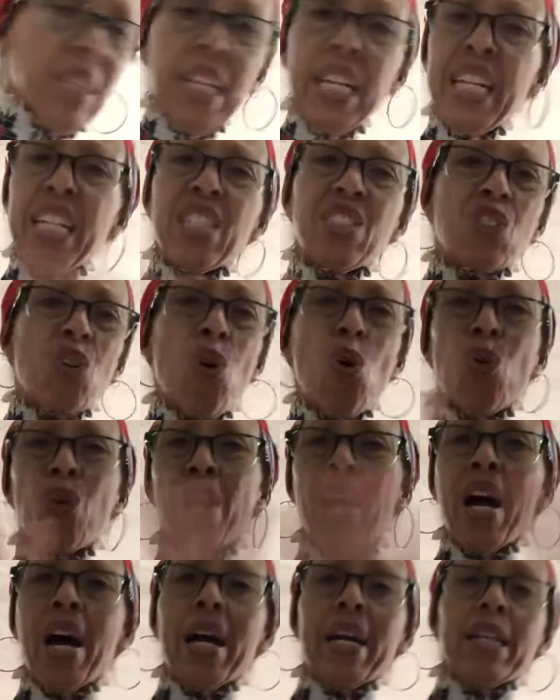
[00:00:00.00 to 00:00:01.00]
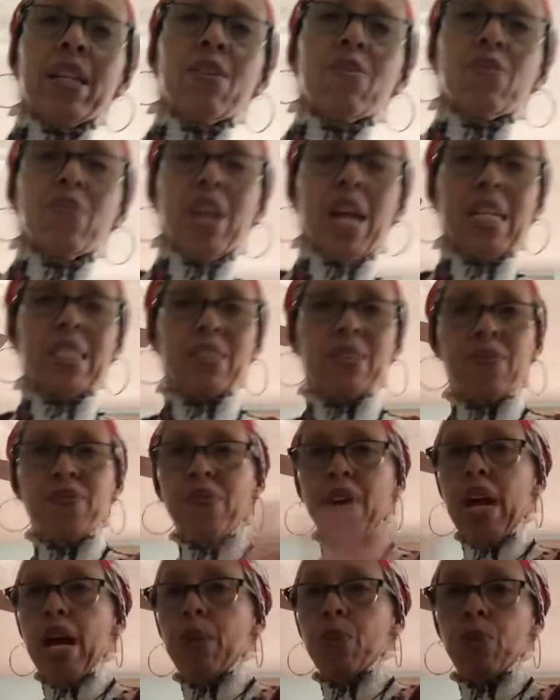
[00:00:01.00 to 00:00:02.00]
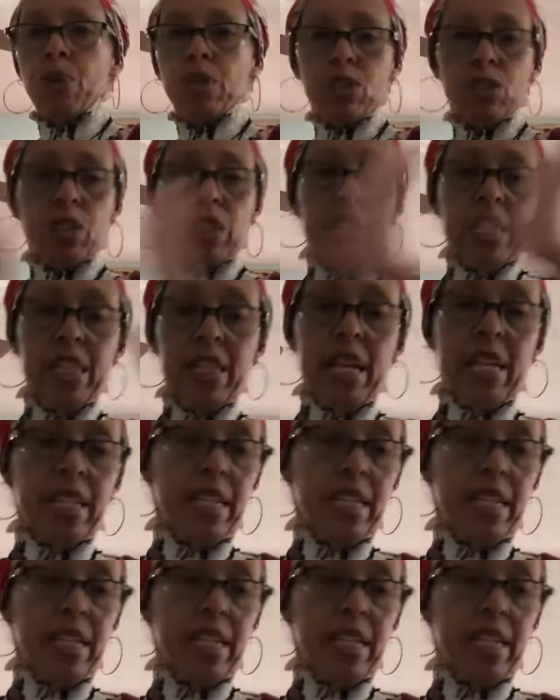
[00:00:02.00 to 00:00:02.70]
And it's a whole line of lots of fabrics in that